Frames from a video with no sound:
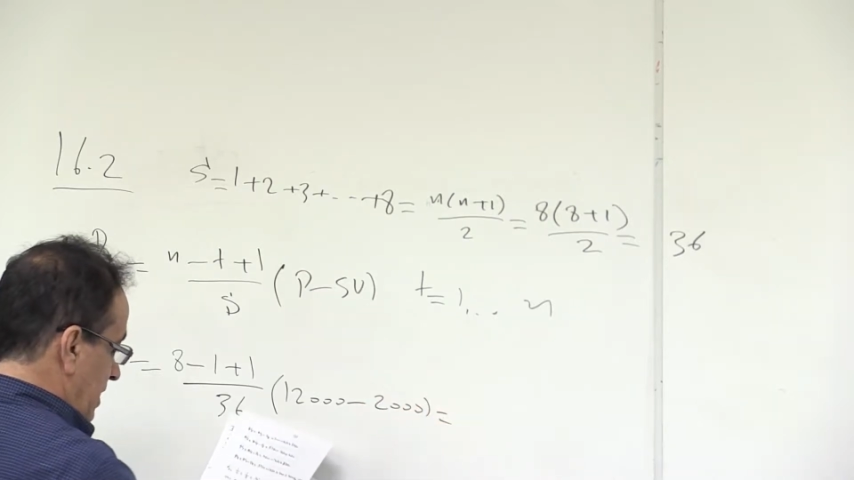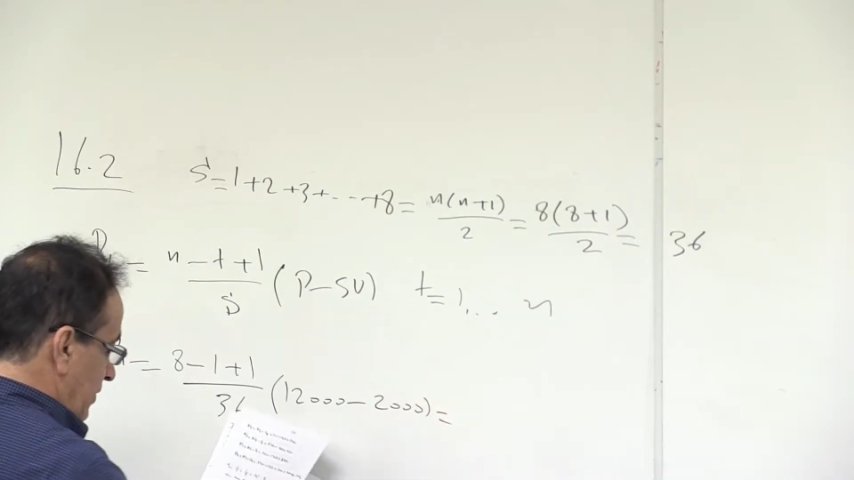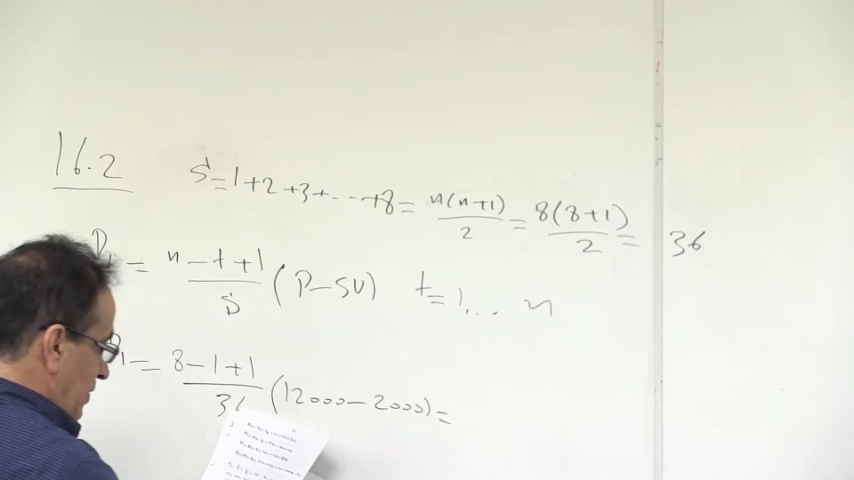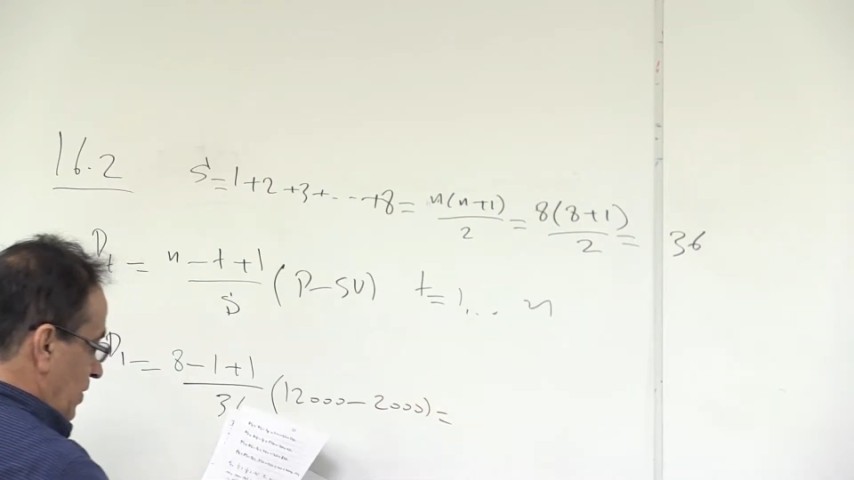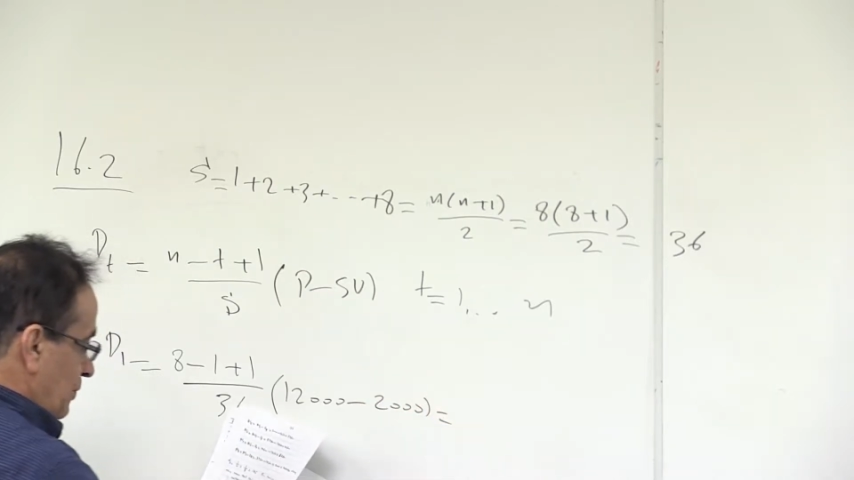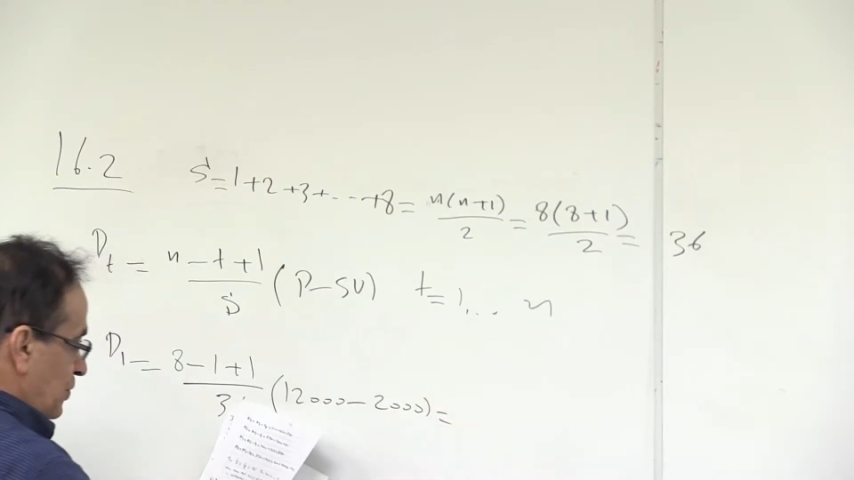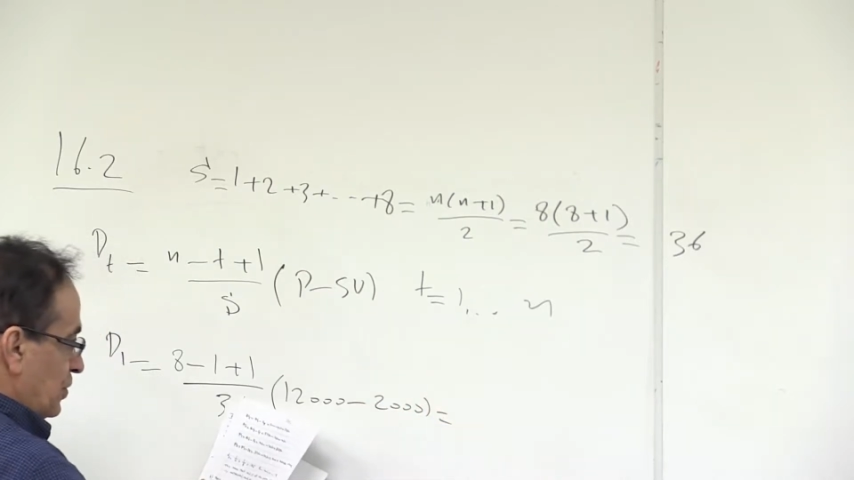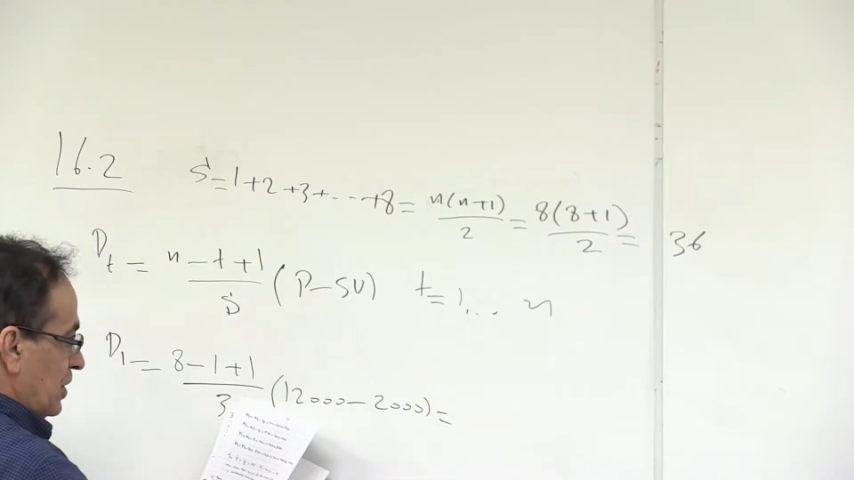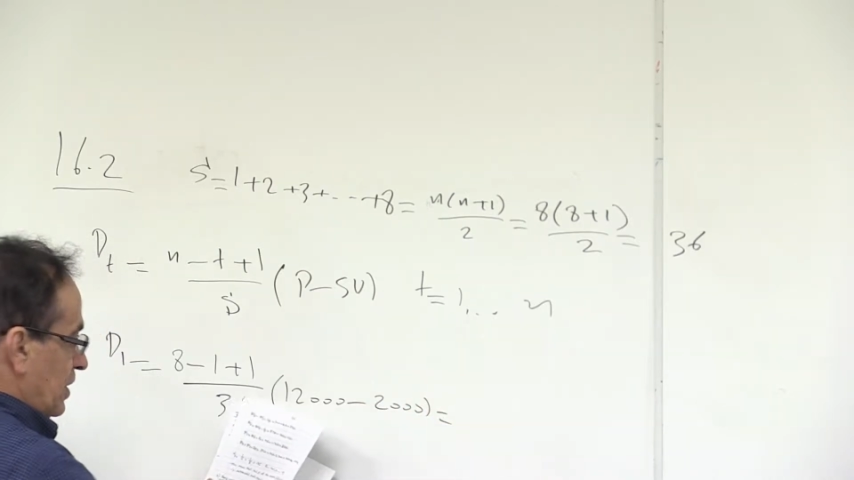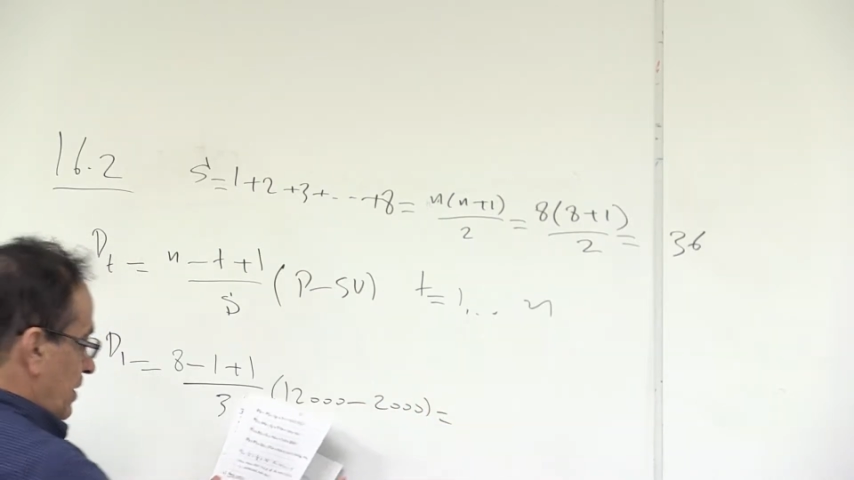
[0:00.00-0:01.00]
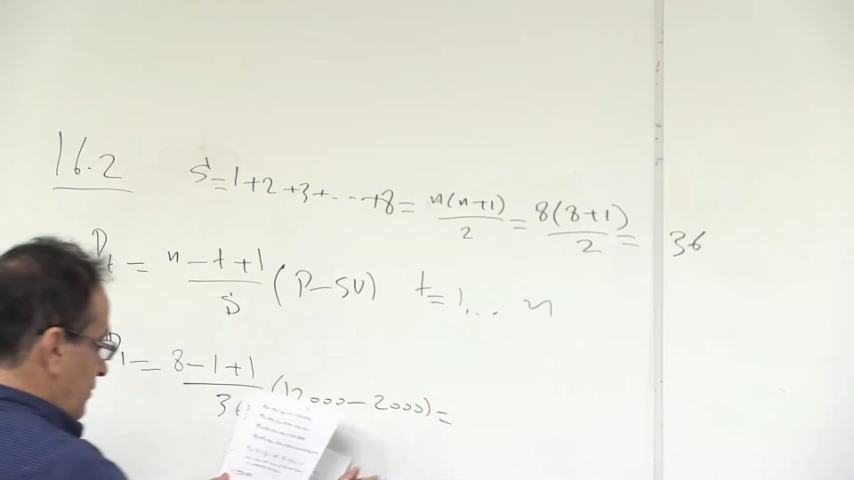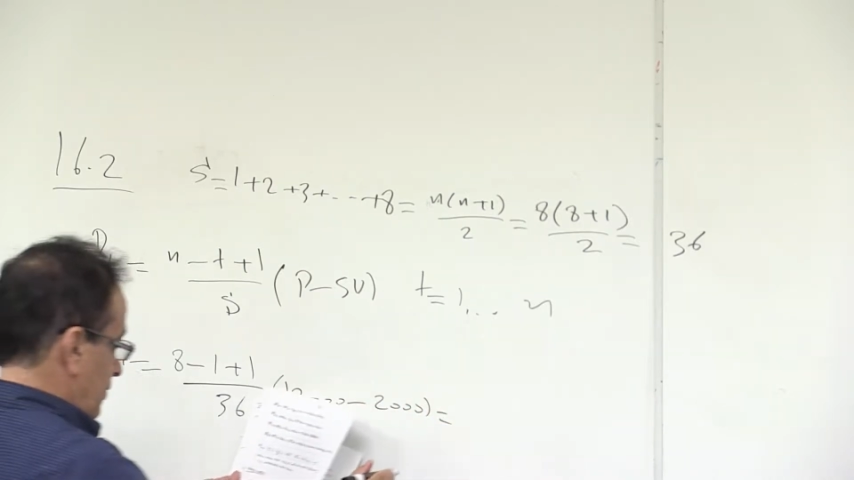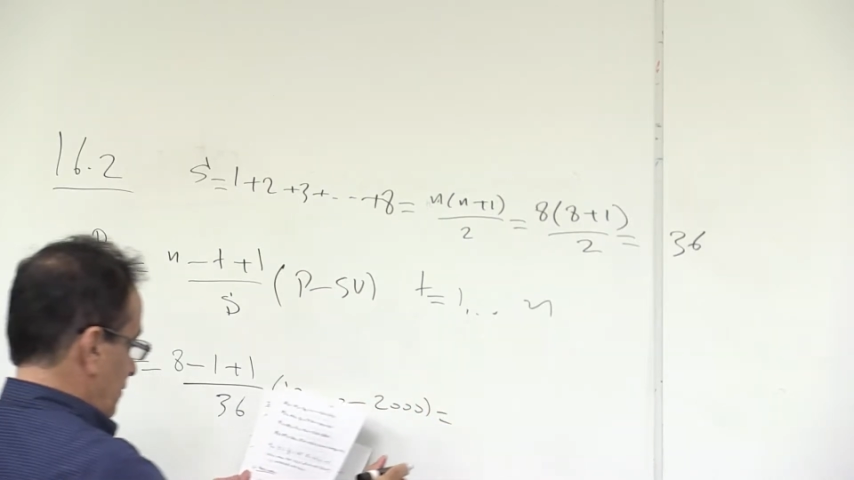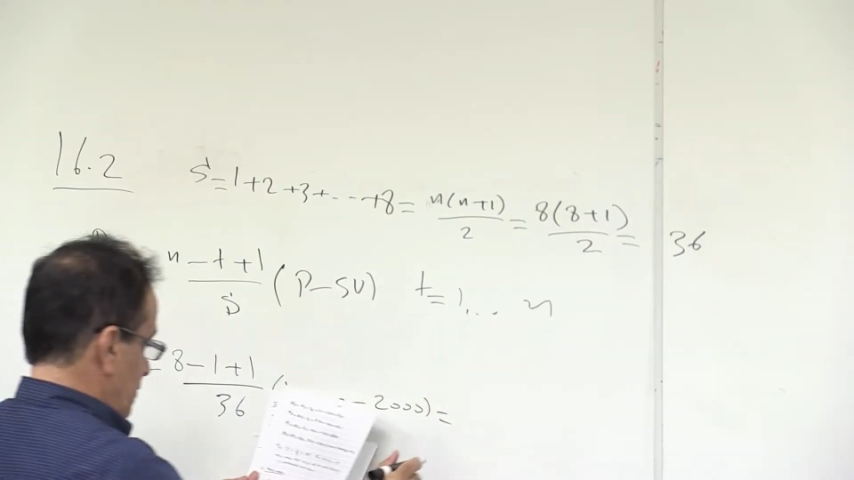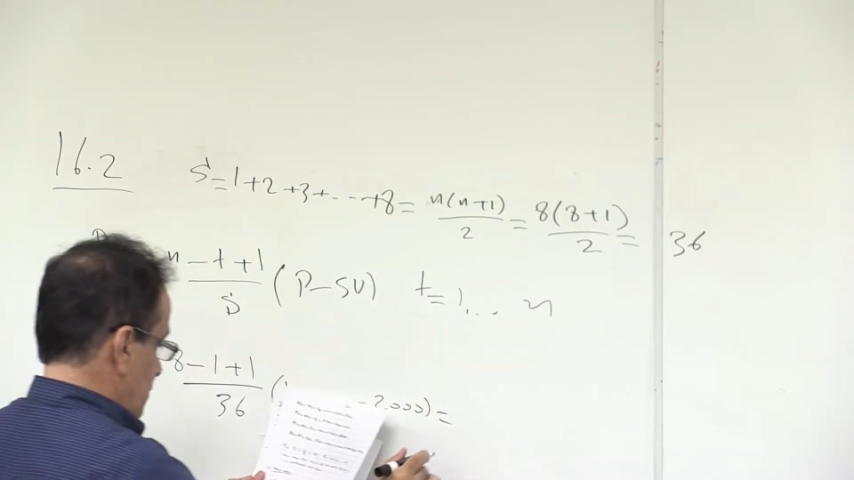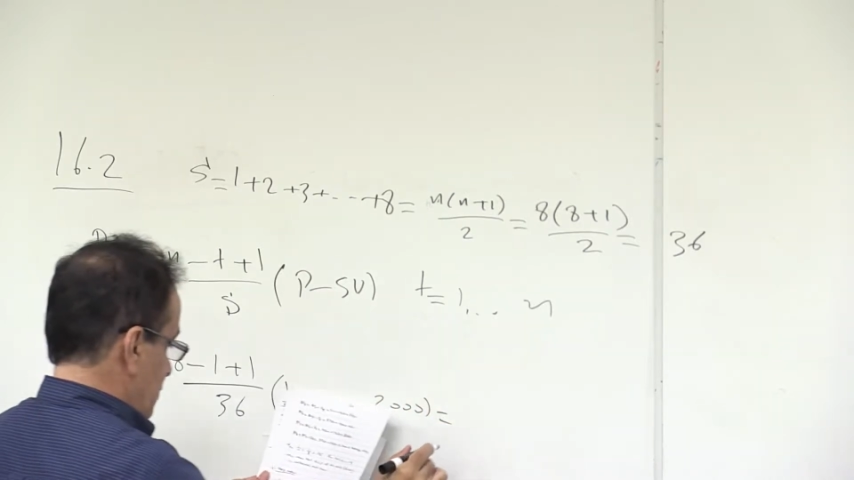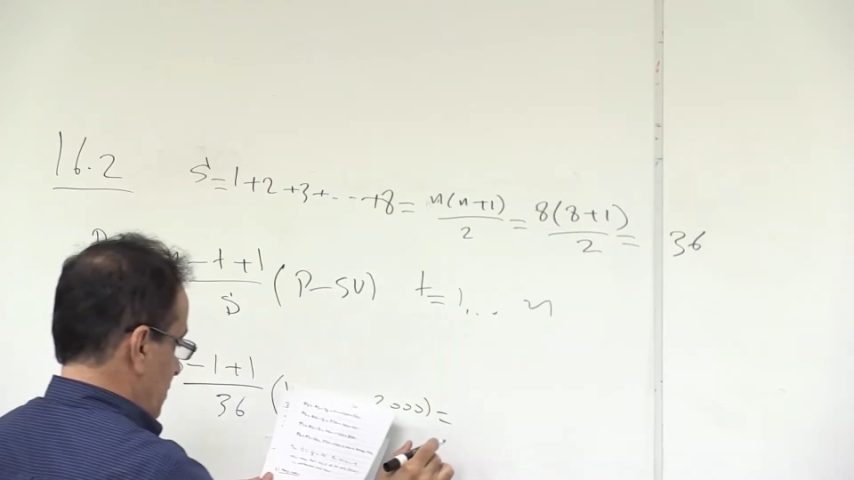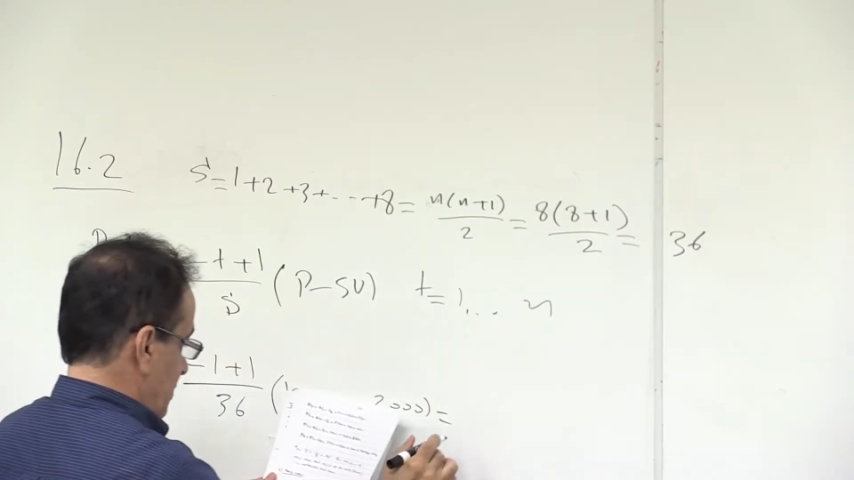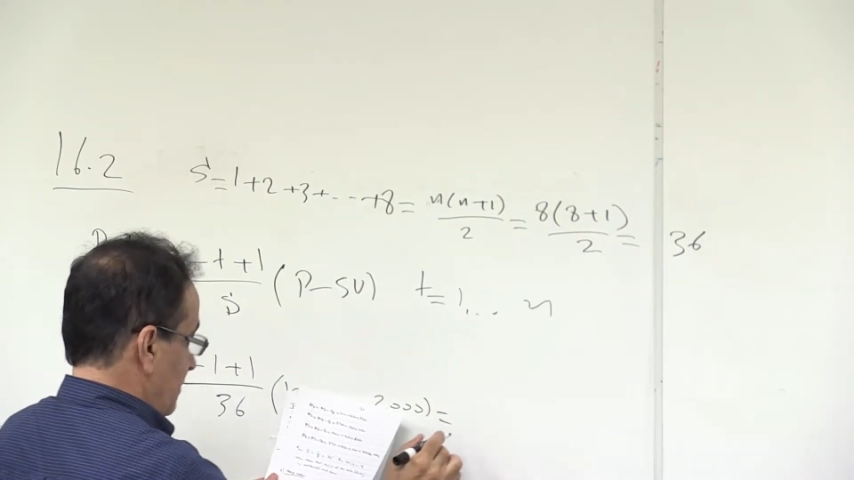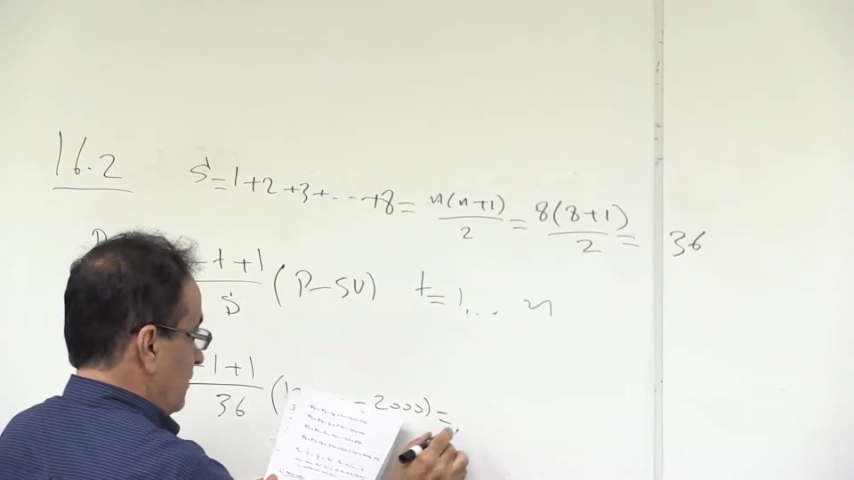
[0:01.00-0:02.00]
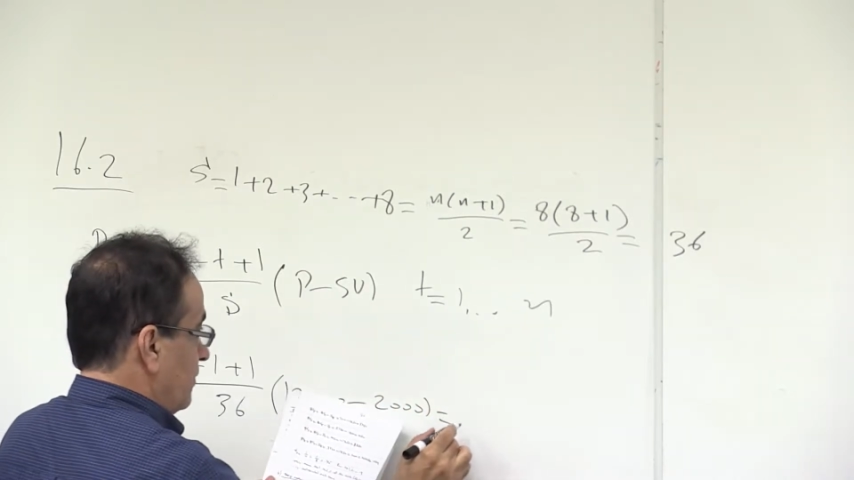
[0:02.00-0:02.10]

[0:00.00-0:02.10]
give you the depreciation for the first year.